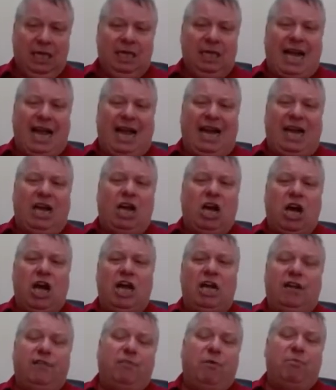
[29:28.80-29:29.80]
that
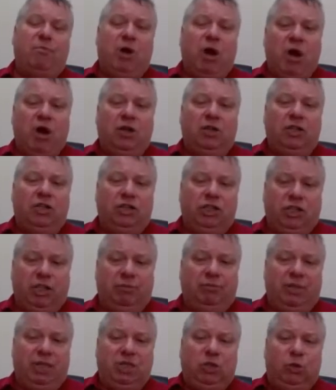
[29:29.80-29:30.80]
kind of a
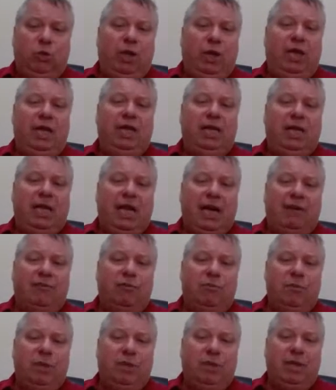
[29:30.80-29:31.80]
partnership between
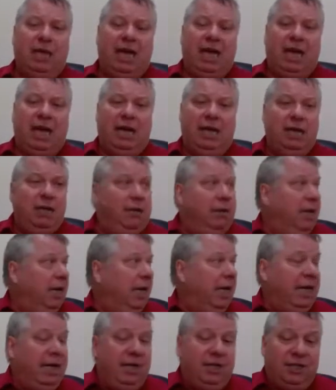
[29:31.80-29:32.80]
government and
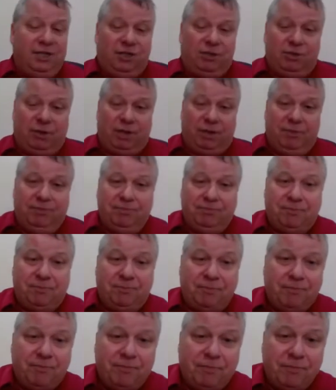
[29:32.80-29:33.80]
industry.
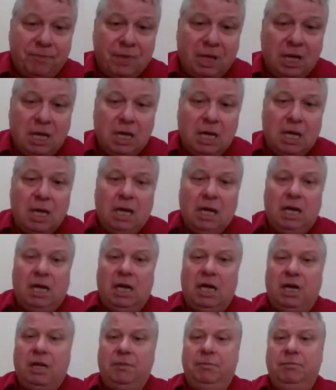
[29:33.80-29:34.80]

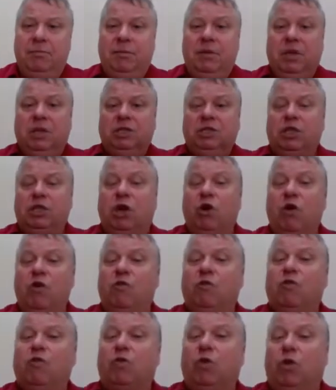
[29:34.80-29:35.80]
So
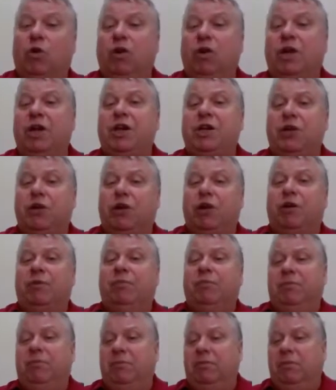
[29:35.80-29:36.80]
overall in
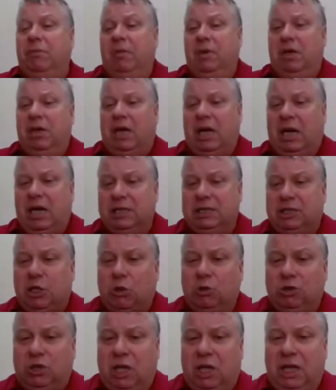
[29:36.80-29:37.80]
Europe,
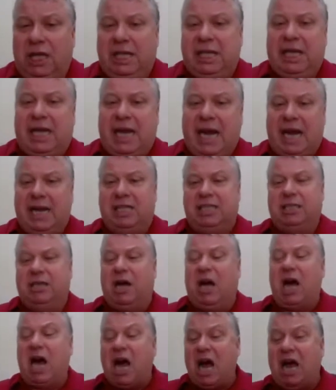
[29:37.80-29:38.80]
social indicators
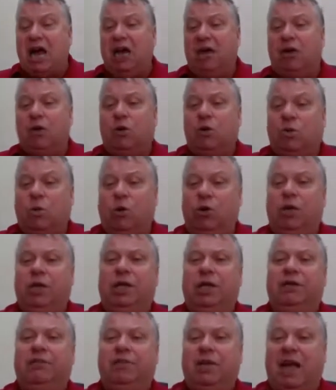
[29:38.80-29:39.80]
are higher,
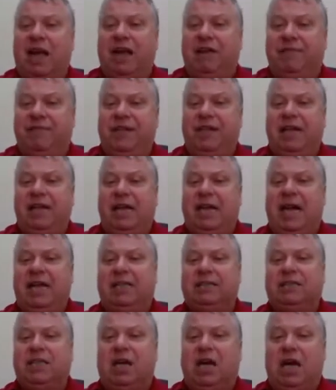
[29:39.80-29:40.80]
quality of life
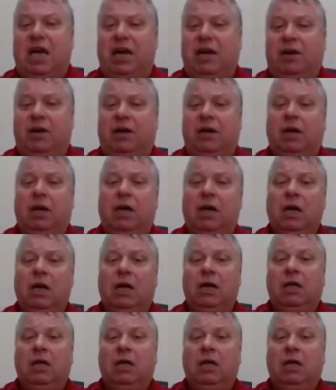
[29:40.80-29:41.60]
indicators are higher,